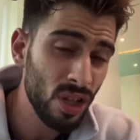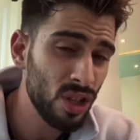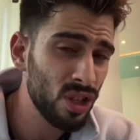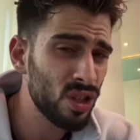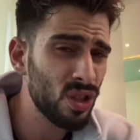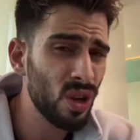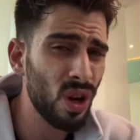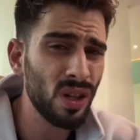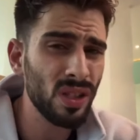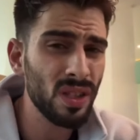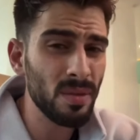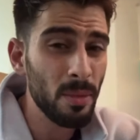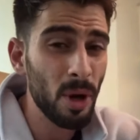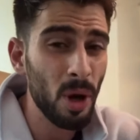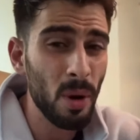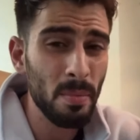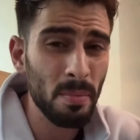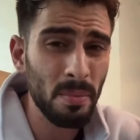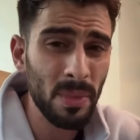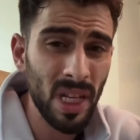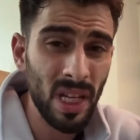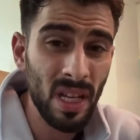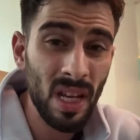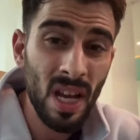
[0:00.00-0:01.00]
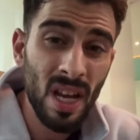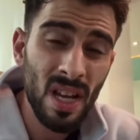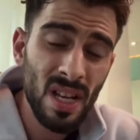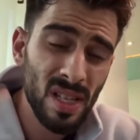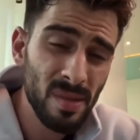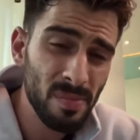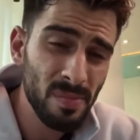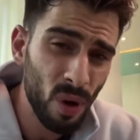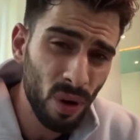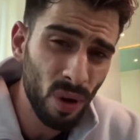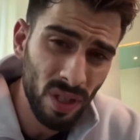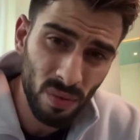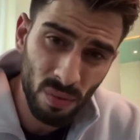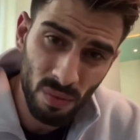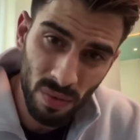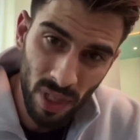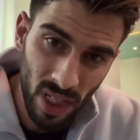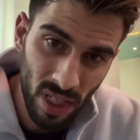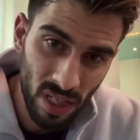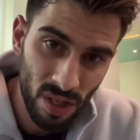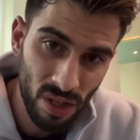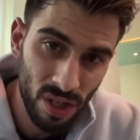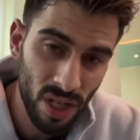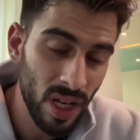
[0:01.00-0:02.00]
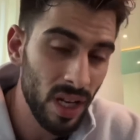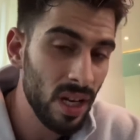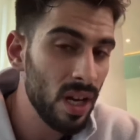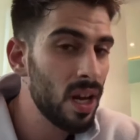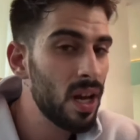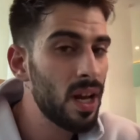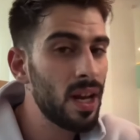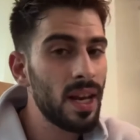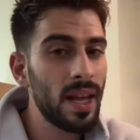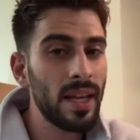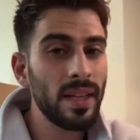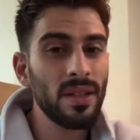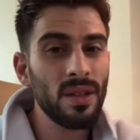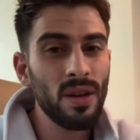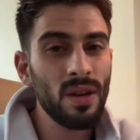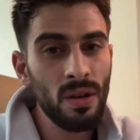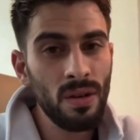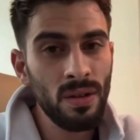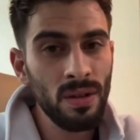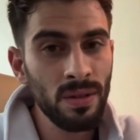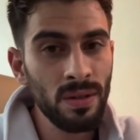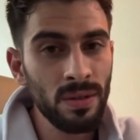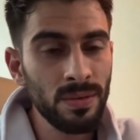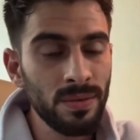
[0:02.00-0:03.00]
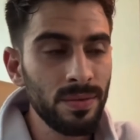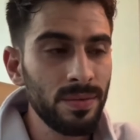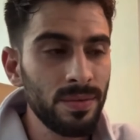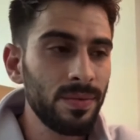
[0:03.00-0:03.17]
She talked about me smoking weed and shit. Like, you know,